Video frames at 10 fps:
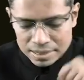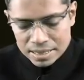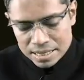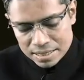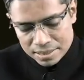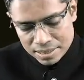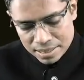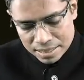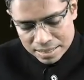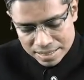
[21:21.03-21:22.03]
that is
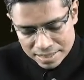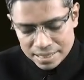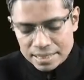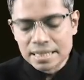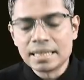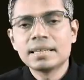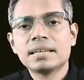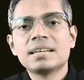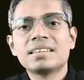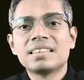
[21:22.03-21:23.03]
descending
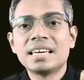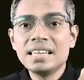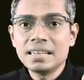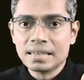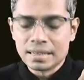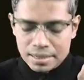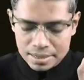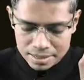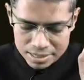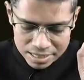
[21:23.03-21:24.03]
thin
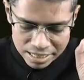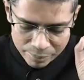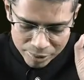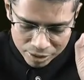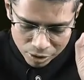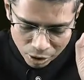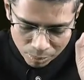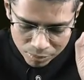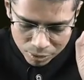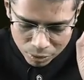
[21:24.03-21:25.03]
segment
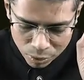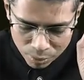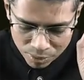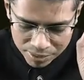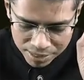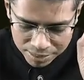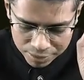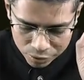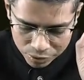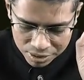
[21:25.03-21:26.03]
of loop of
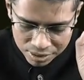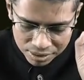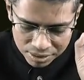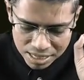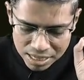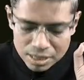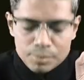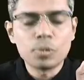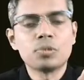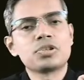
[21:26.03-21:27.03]
Henle. So this is a
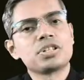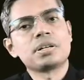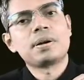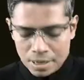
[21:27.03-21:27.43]
thin portion.